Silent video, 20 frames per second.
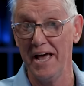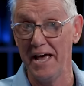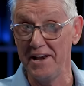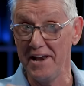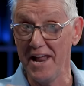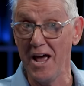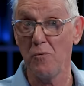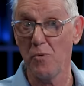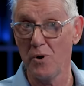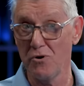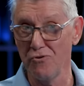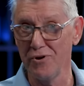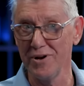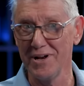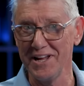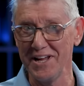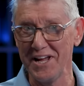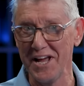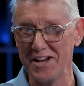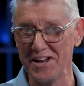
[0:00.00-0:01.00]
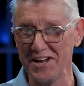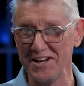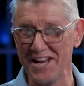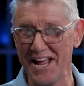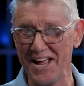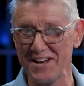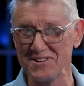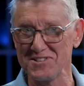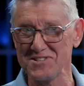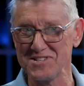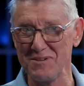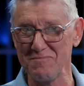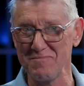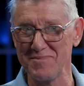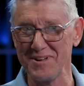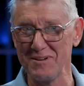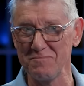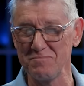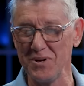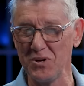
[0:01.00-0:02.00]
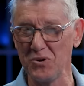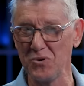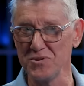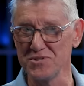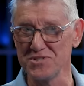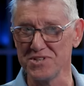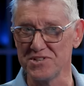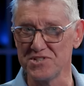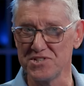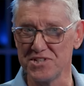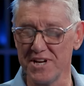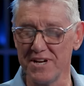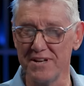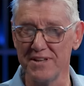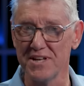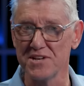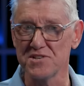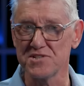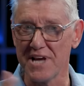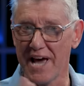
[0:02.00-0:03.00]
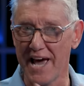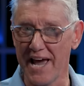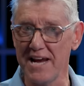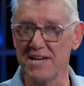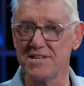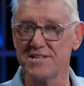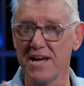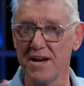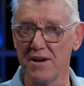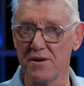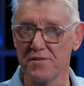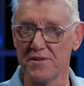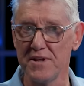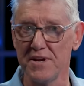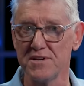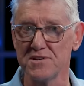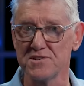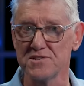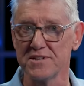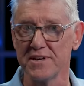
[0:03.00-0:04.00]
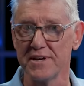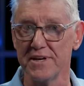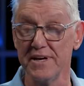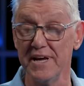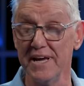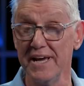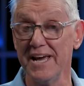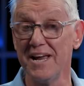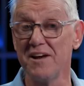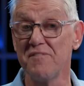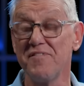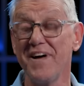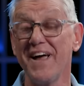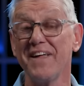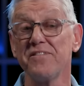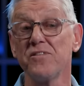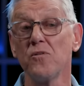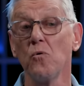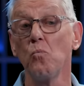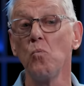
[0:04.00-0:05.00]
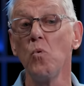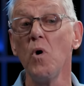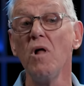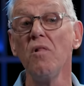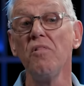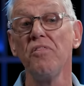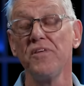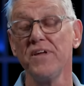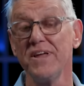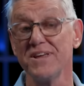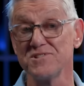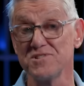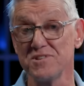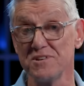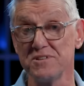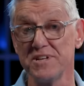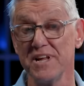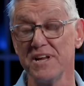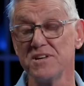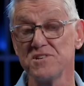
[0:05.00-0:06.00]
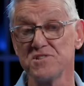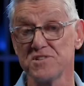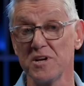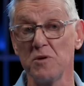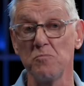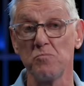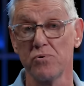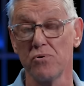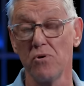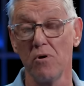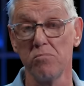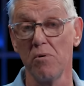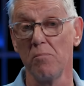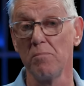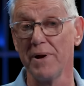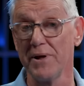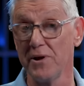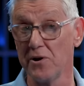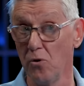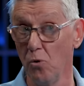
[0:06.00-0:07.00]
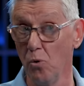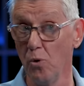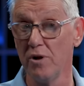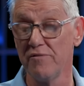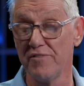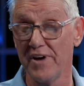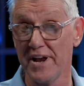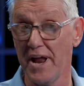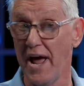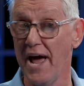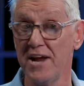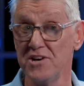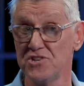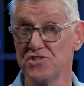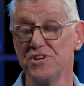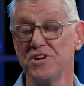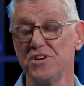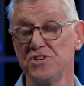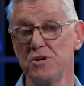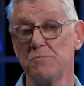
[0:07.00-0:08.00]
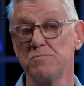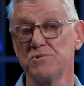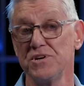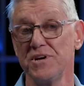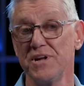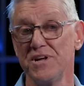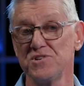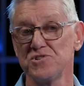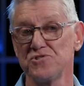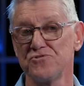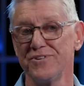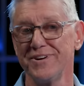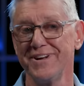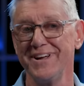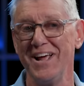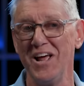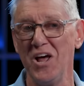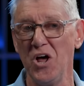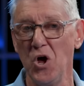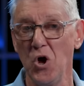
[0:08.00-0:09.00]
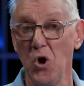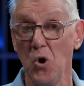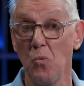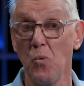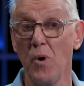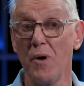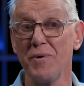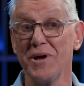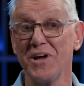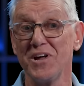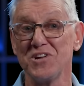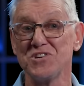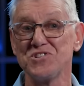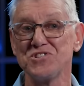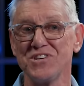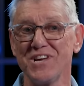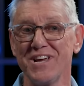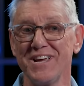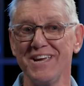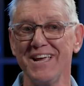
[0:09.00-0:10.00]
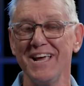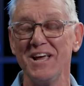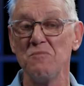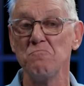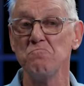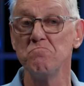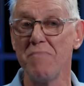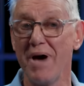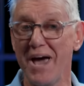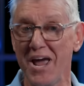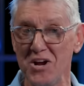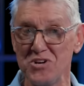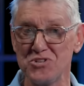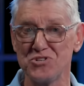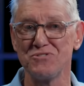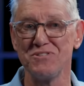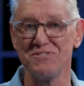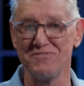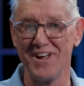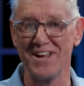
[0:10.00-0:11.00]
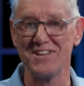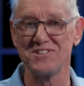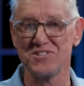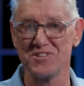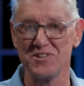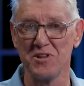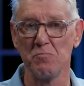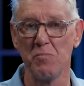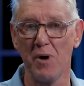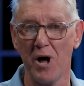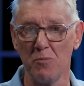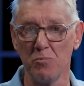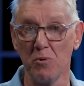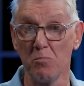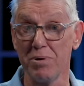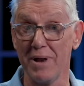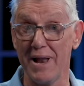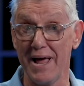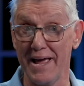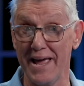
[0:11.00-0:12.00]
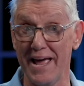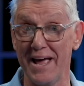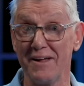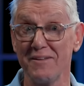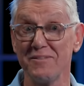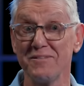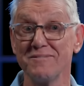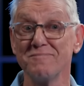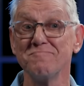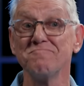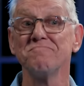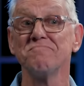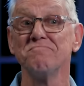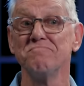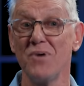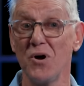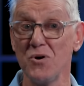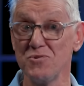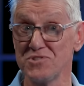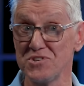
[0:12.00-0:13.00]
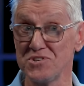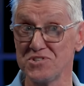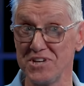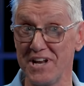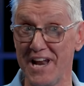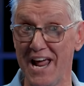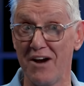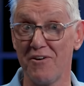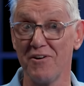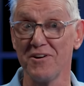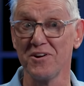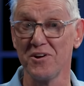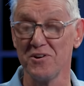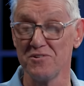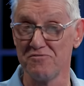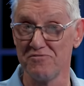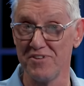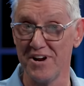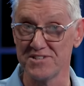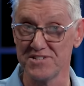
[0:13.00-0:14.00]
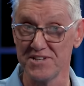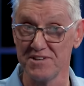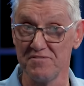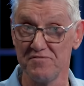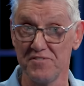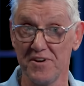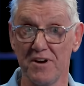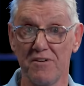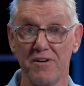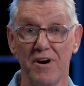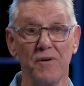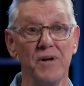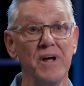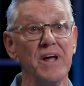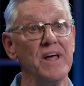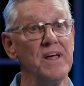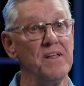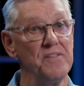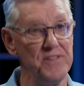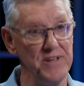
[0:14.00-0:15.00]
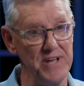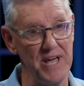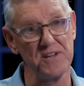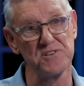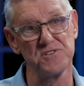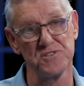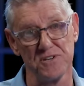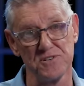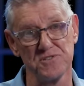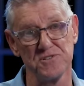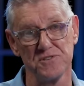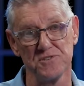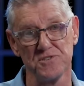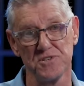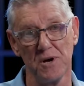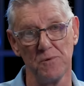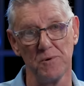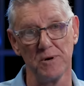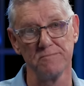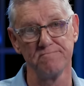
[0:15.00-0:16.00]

And now we're really getting down to something because it's in this 18th dynasty, in fact, the wealthiest dynasty probably in all of ancient Egyptian history, where we're going to see major events in the Bible play out. Moses and Aaron confronting Pharaoh, the Exodus, and so